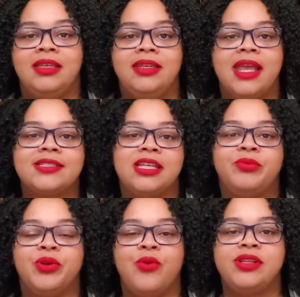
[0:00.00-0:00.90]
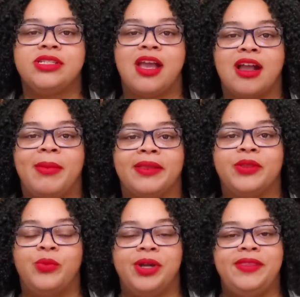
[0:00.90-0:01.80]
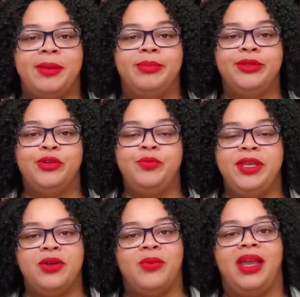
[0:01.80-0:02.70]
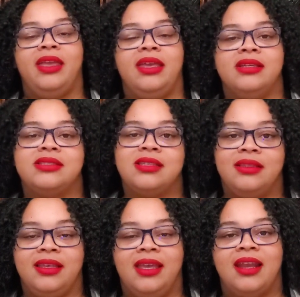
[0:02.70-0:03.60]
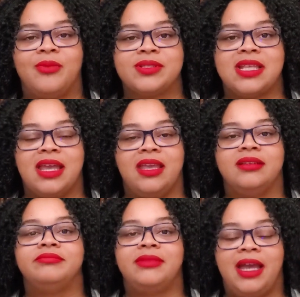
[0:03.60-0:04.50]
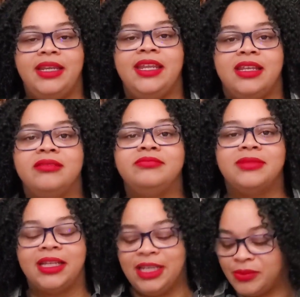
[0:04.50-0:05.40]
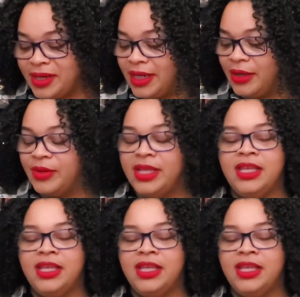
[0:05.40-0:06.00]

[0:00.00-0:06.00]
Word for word: Next up, we're going to talk about the one that blew me away instantly. And I was like, I need it. I need it right now.